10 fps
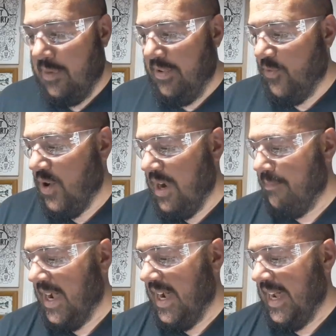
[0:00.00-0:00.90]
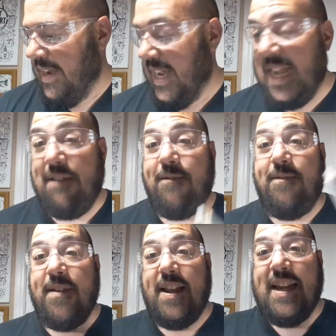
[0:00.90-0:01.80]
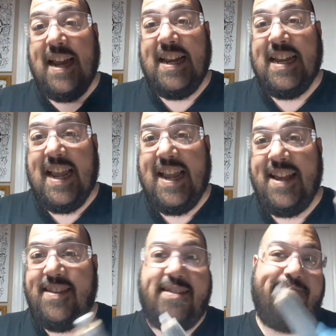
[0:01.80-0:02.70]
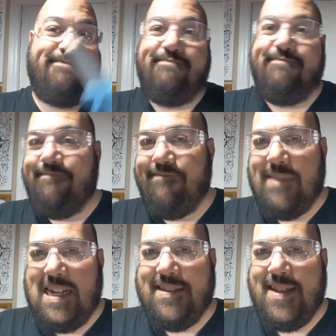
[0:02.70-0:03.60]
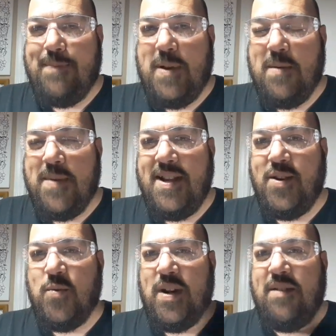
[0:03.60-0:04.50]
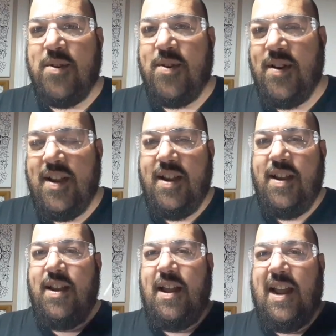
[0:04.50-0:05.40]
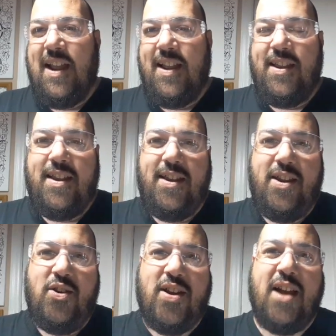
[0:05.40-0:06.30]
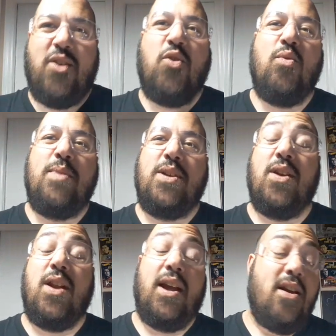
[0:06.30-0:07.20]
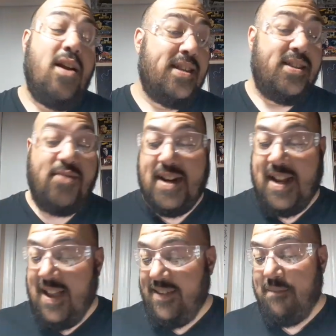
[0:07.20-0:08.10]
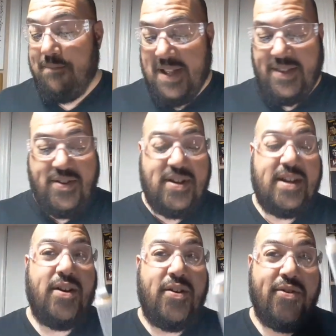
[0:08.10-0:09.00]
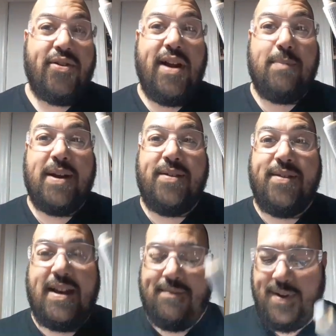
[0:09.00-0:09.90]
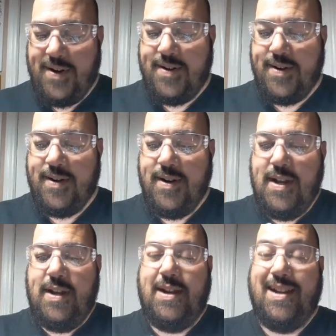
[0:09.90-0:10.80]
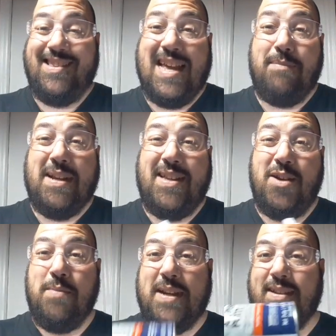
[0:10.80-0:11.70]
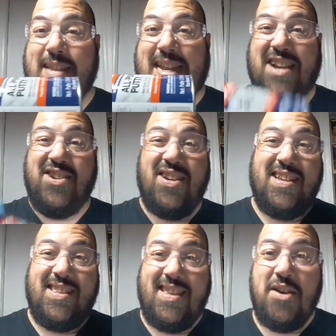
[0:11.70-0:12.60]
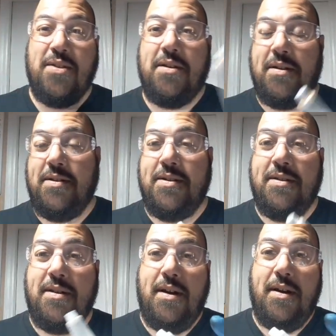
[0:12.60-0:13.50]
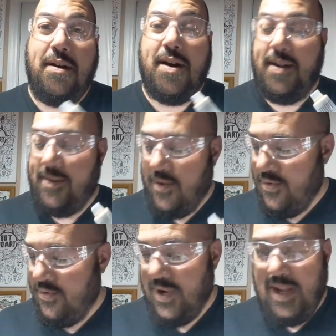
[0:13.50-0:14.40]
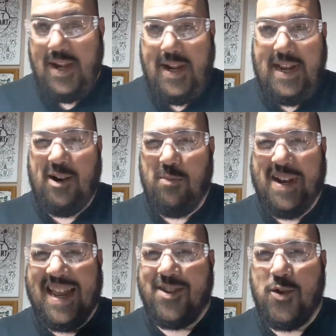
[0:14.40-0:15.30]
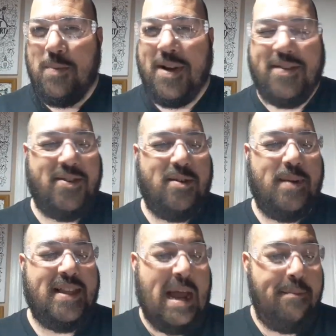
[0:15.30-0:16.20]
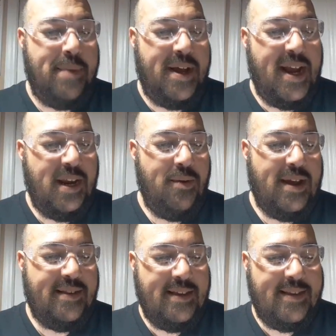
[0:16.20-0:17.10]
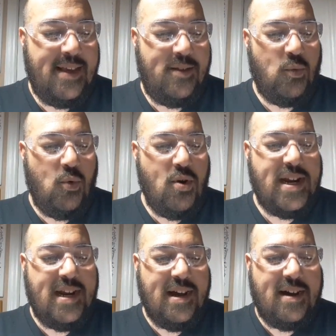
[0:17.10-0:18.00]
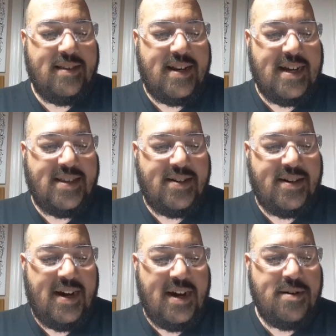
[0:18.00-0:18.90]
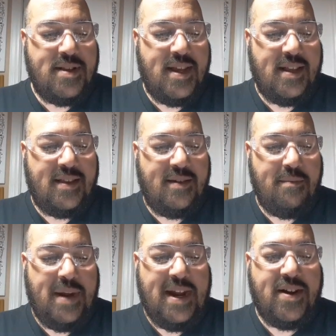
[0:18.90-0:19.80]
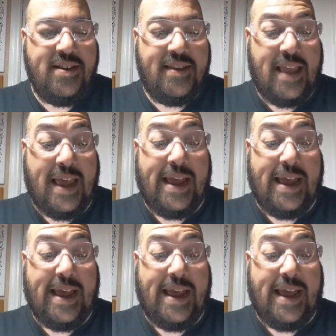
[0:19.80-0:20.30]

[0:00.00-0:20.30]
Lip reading: before I buy it. If in any case it slipped your mind or whatever, and you got home and you're like, all right, sweet, I got some Bondo, and oh crap, I don't have the hardener. It's not a big deal, because they actually sell the hardener on its own, and it'll be like $2 or something like that. But anyways, it says, warning, oxidizer, irritant, may cause